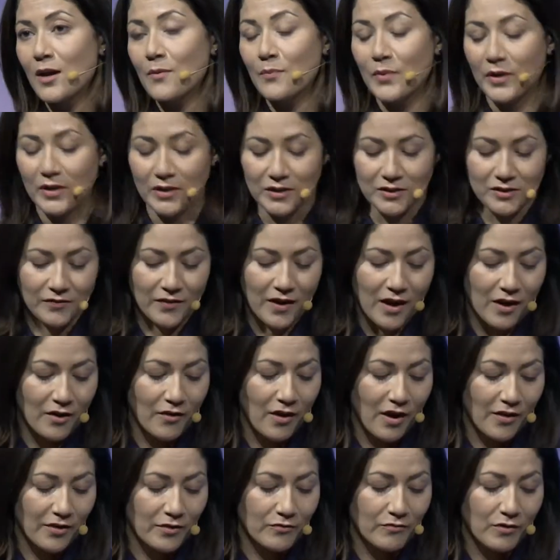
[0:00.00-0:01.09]
because of her
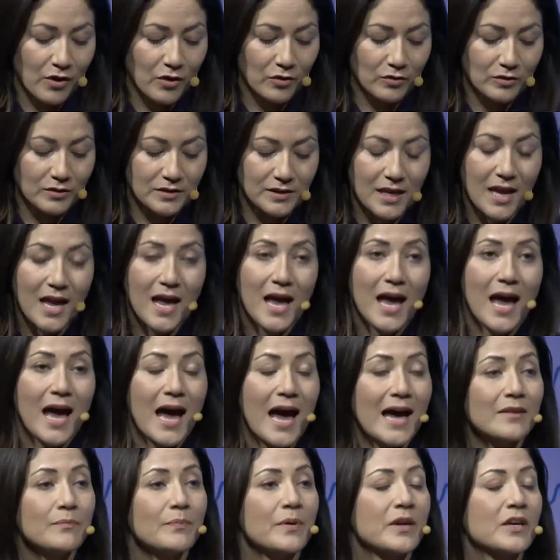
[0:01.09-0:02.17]
other roles
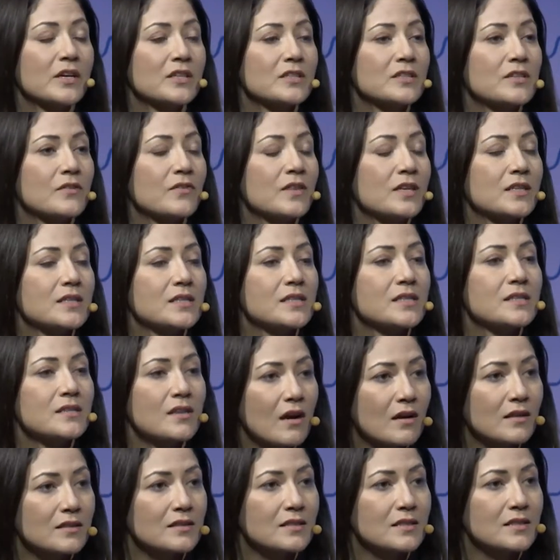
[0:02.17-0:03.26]
and because of the
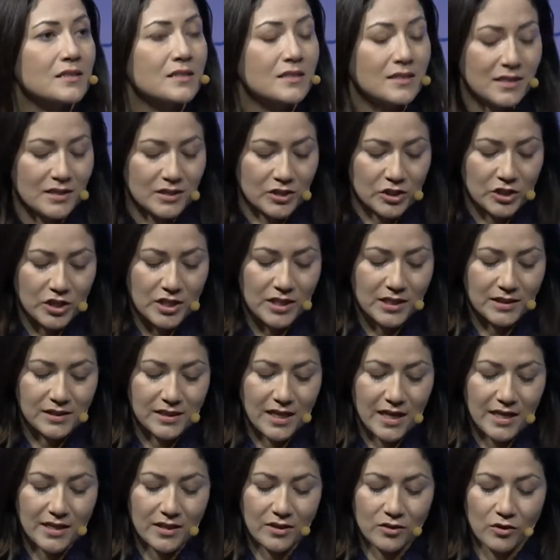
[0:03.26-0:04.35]
stance that she has
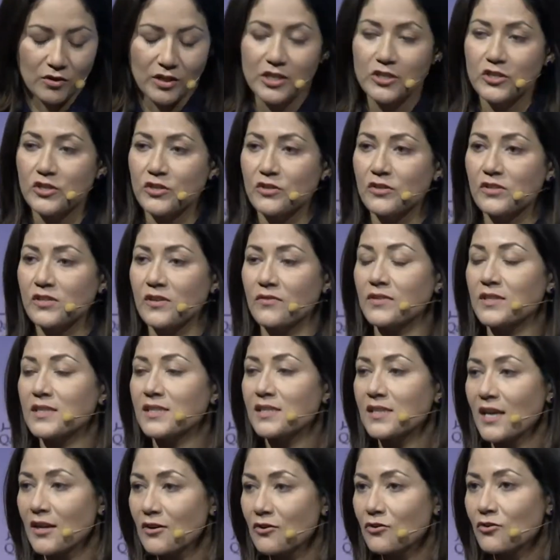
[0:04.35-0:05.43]
taken on issues of
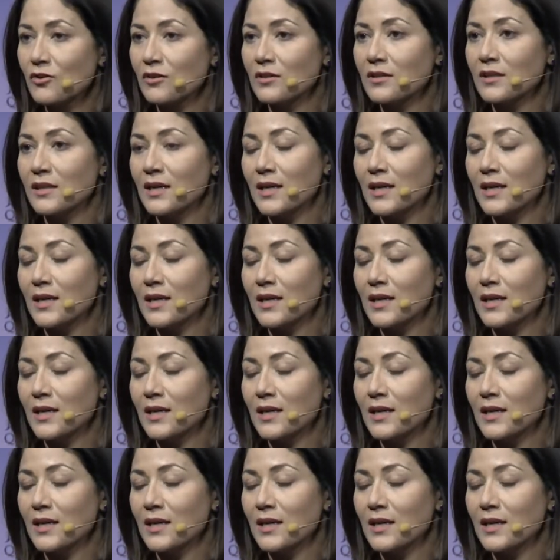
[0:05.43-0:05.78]
central